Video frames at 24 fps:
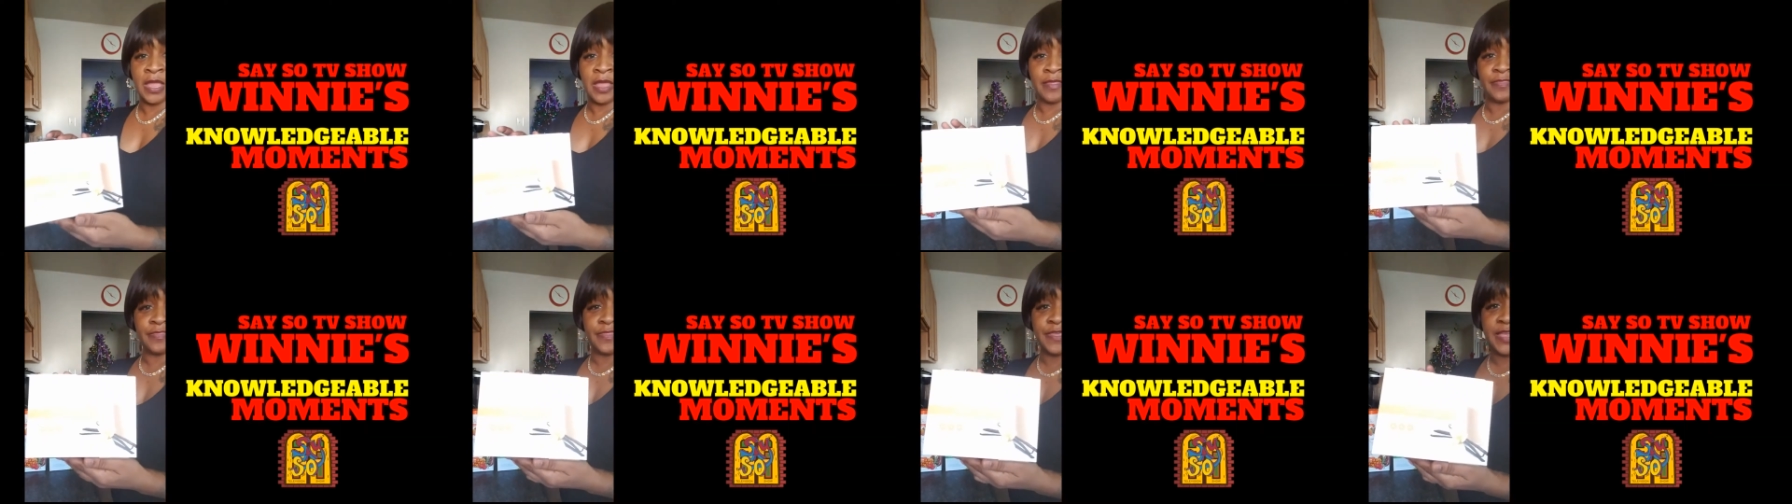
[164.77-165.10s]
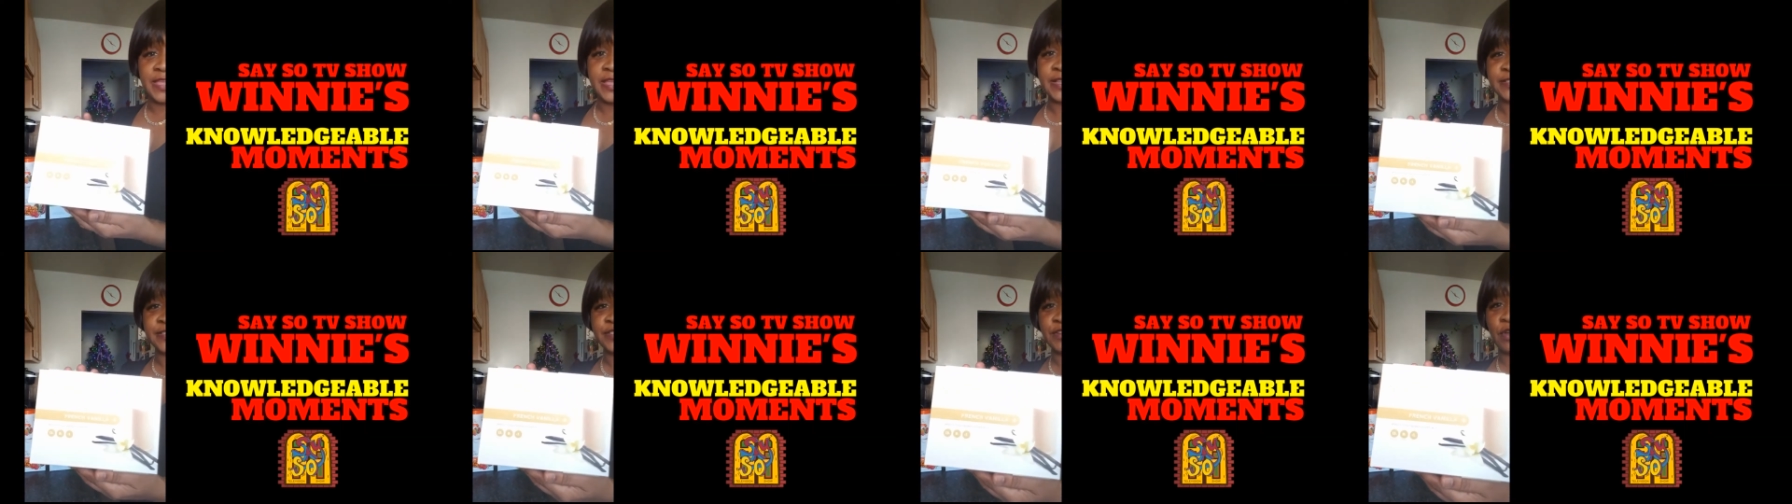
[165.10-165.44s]

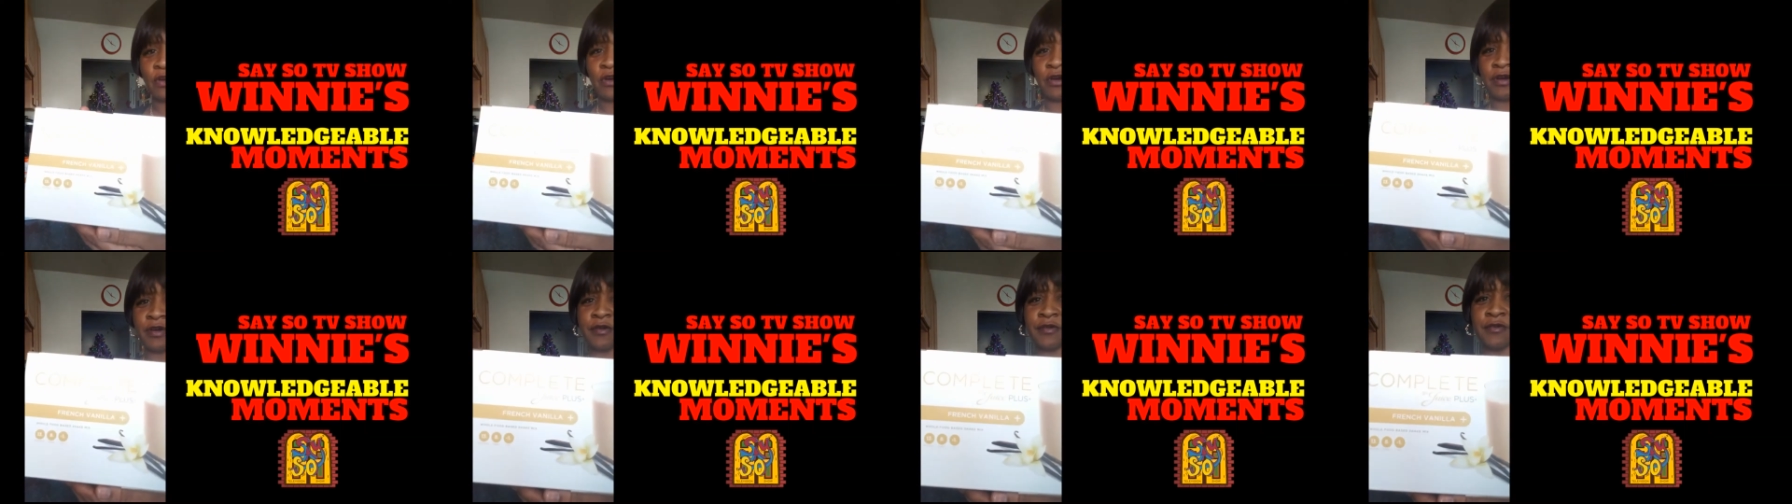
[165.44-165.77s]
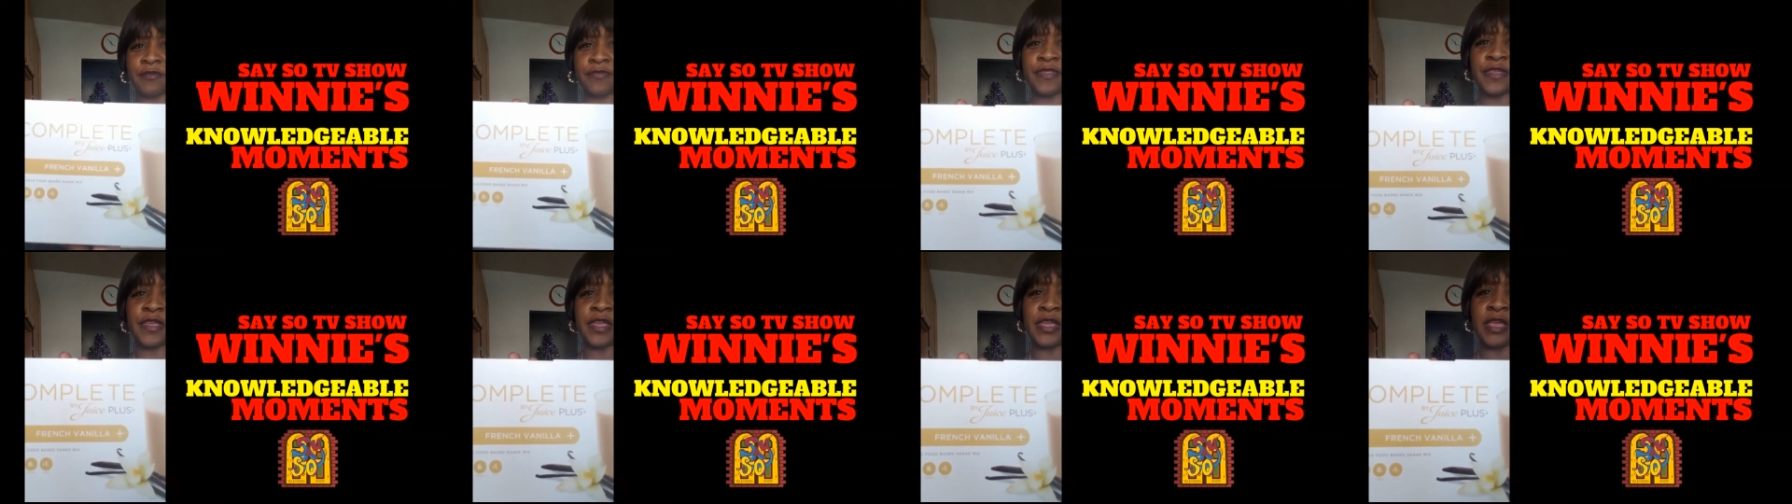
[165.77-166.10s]
These are
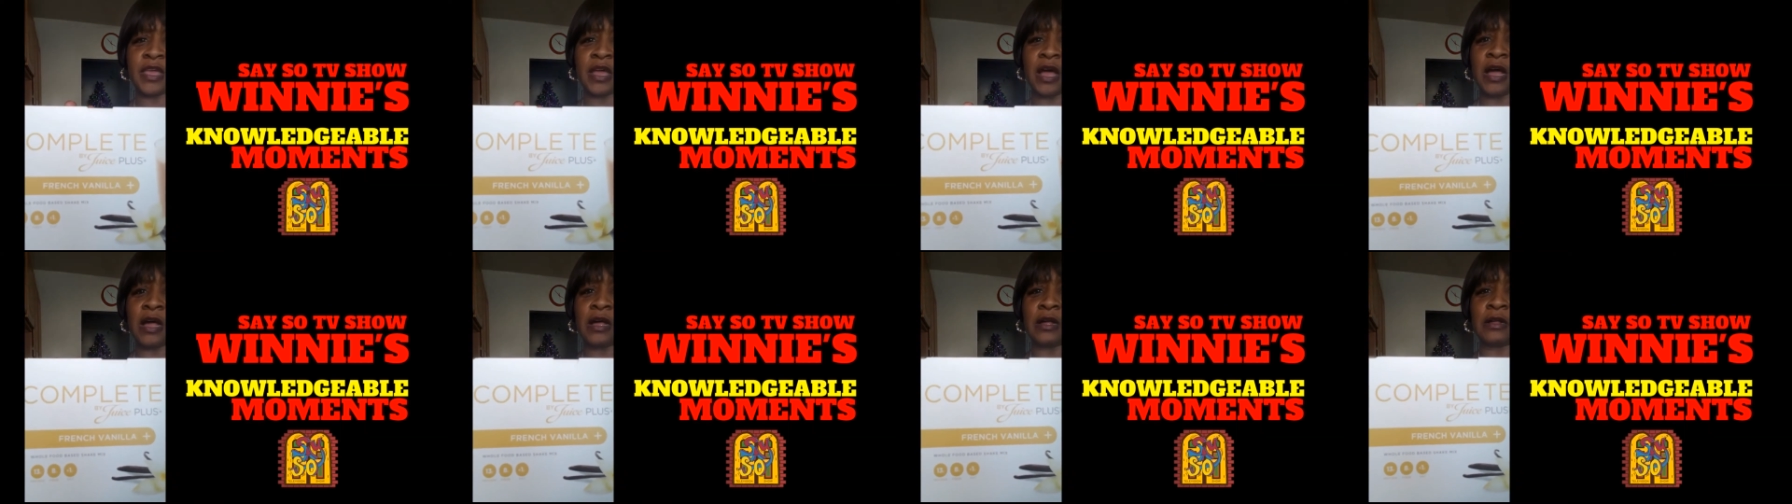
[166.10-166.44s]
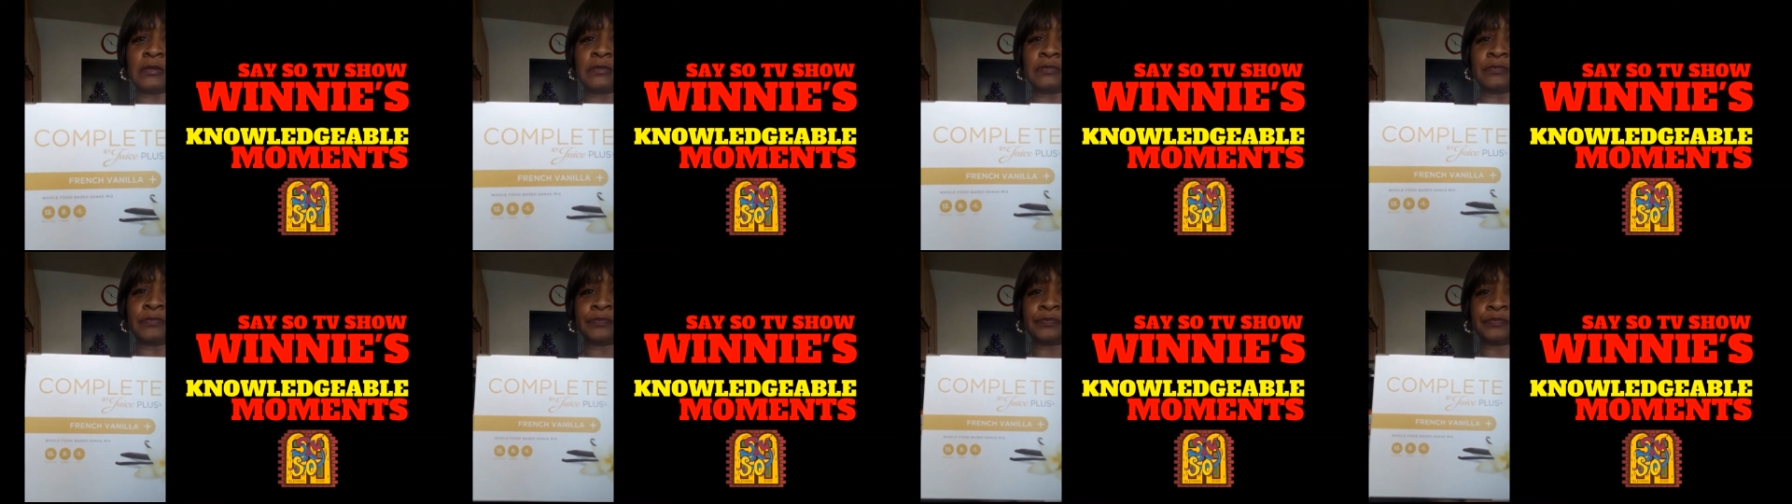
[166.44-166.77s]
the,
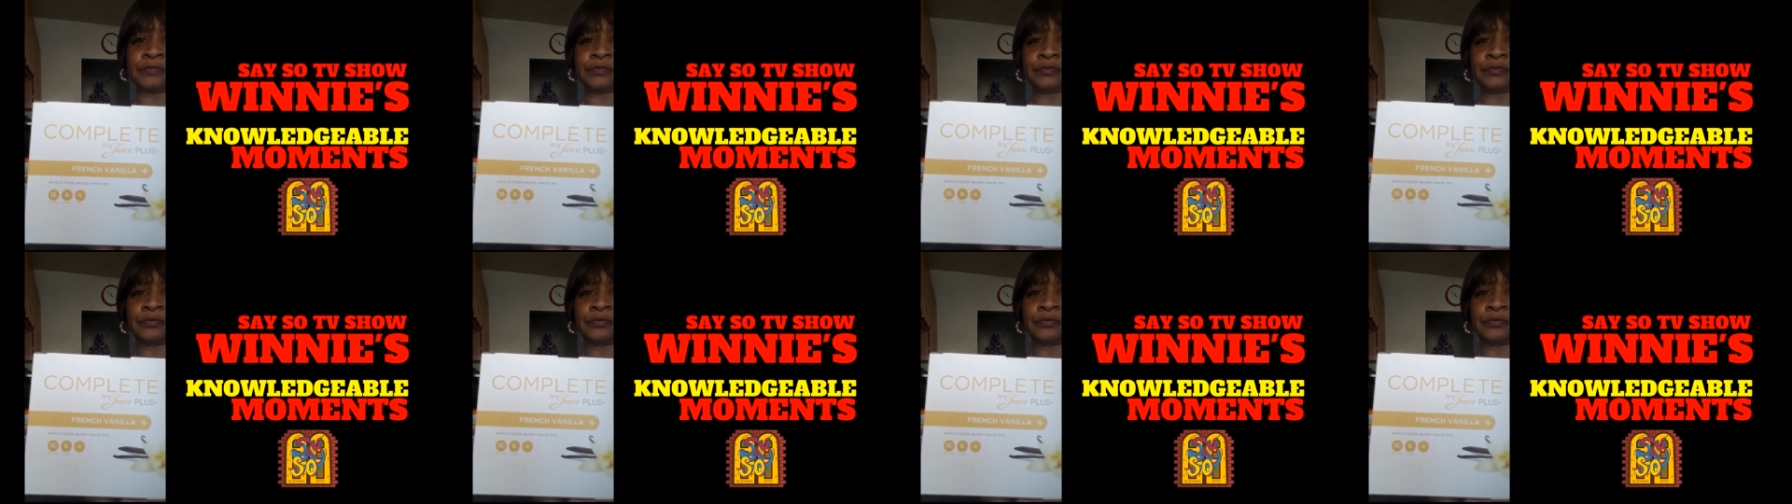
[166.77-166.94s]
um,